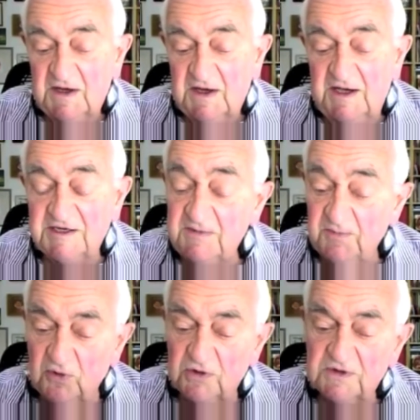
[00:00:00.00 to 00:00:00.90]
is
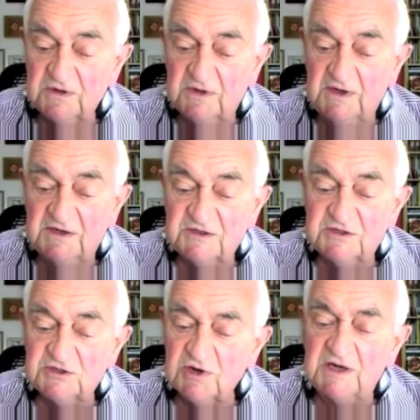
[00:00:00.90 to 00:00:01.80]
important is to
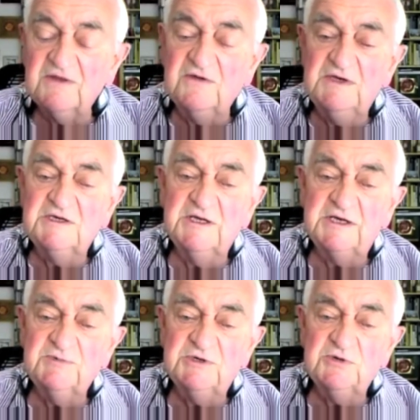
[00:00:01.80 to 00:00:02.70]
strengthen these links
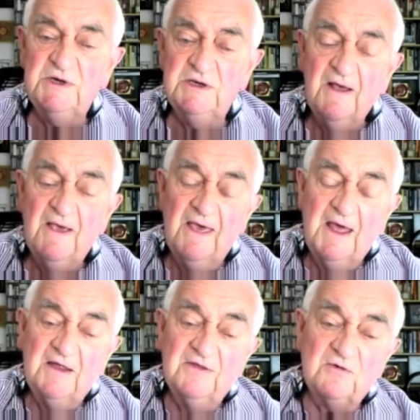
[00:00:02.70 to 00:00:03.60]
between
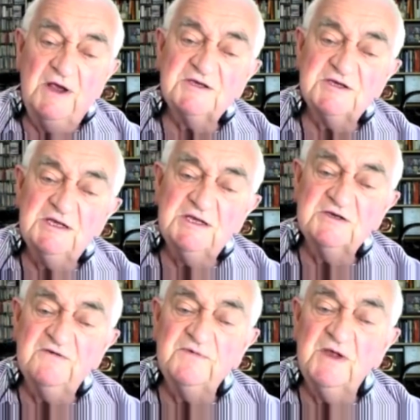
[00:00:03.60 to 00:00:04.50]
the great centers
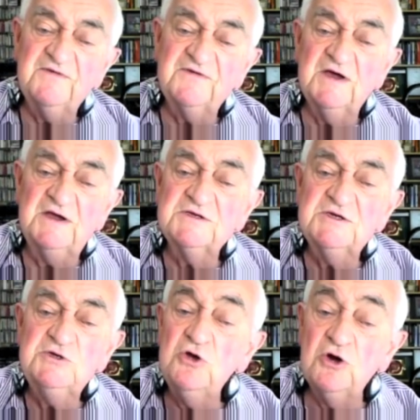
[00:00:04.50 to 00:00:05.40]
of life science
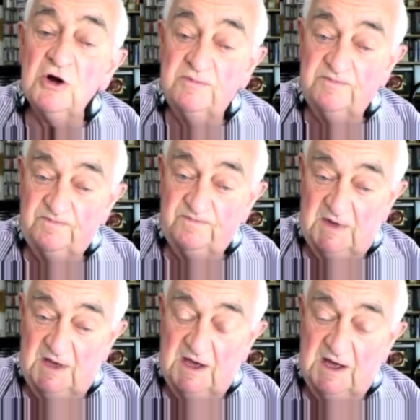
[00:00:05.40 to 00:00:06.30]
in Europe,
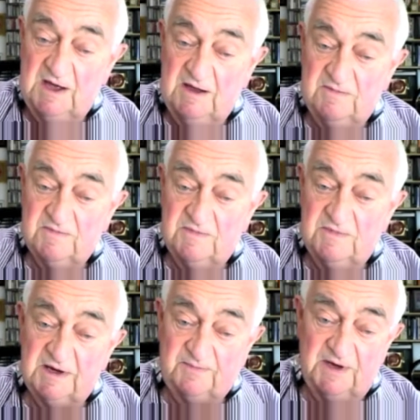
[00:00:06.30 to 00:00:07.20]

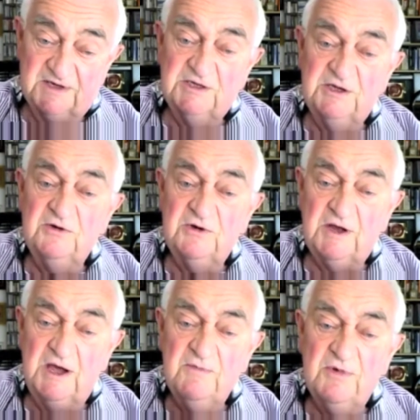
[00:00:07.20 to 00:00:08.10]
like Barcelona,
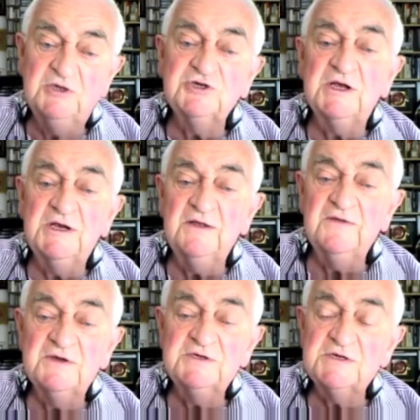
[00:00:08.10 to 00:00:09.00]
Cambridge, and others,